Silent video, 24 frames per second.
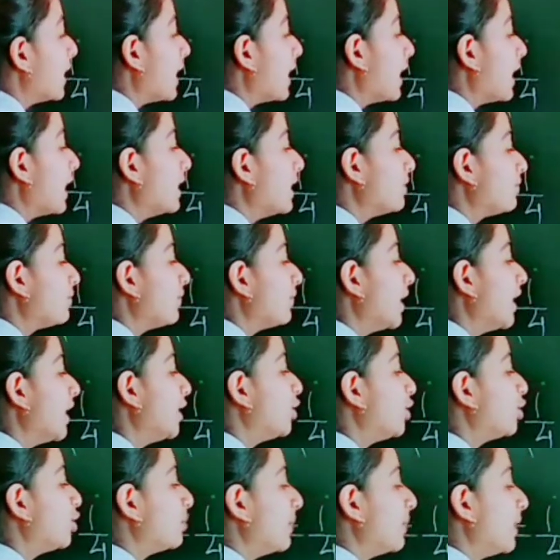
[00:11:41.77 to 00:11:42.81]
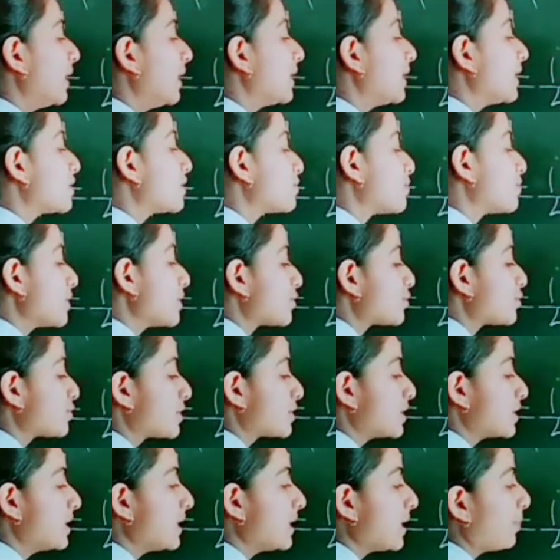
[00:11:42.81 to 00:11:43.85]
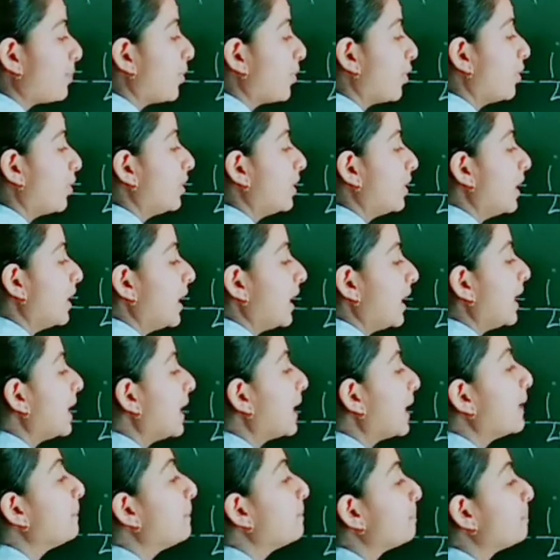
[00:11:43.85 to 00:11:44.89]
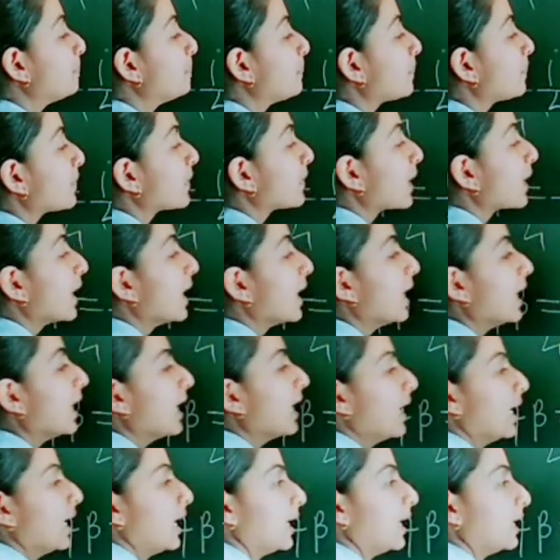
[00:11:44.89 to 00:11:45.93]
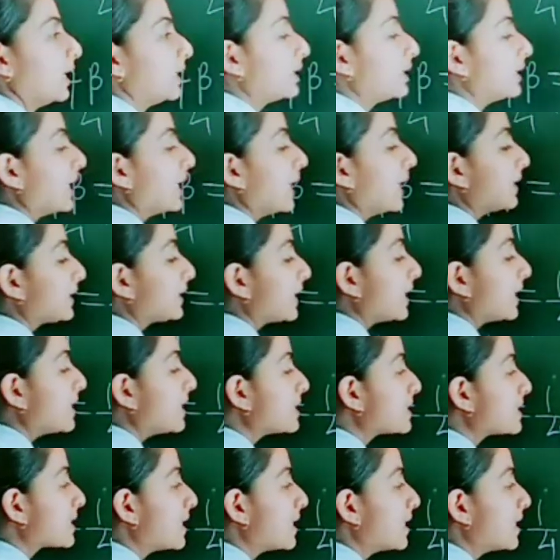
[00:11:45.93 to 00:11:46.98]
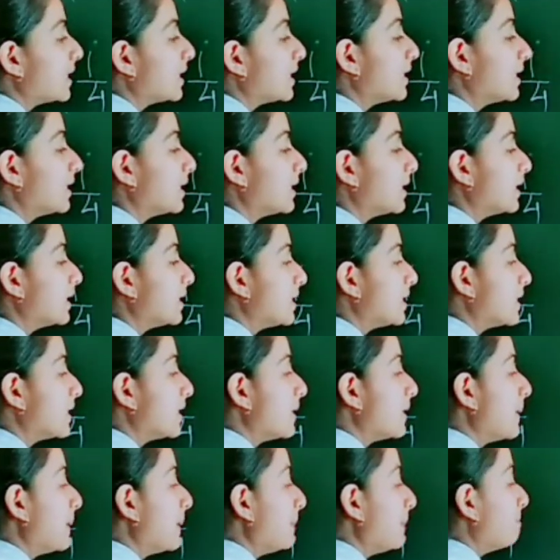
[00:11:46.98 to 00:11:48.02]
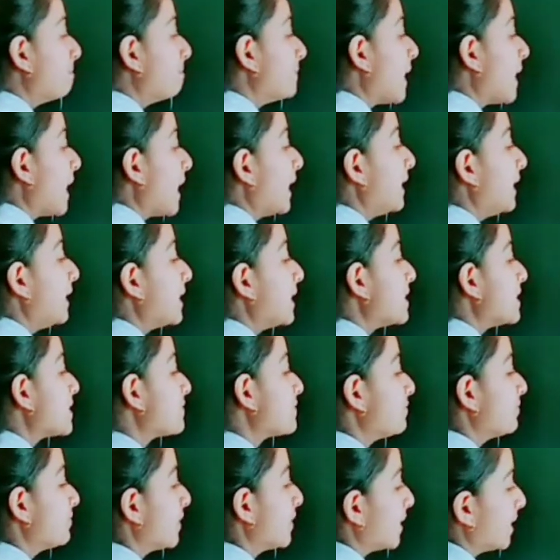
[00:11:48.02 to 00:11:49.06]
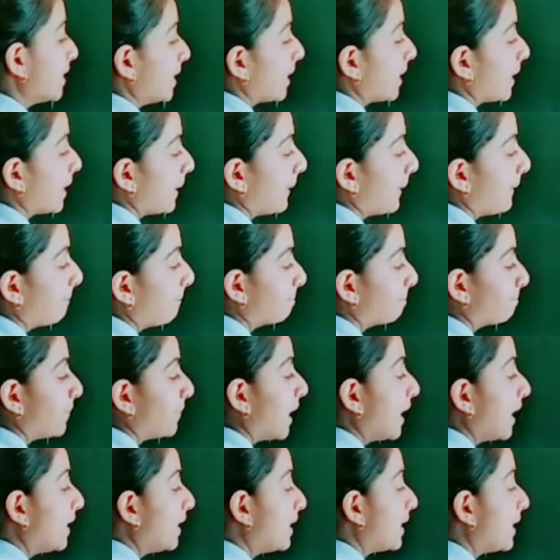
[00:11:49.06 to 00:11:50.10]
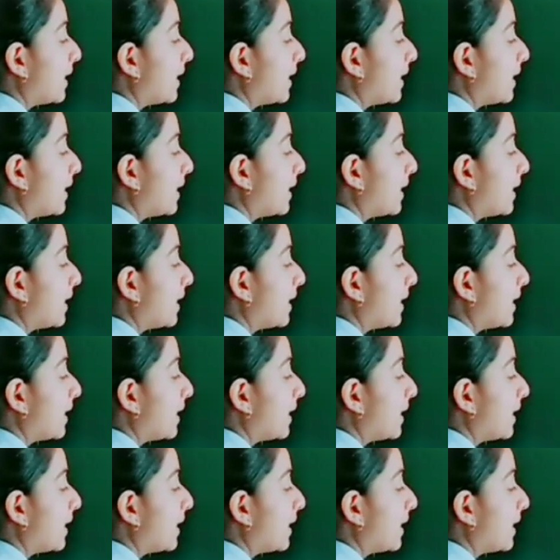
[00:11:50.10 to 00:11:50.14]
alpha into beta is equal to c upon a, that is minus 1. But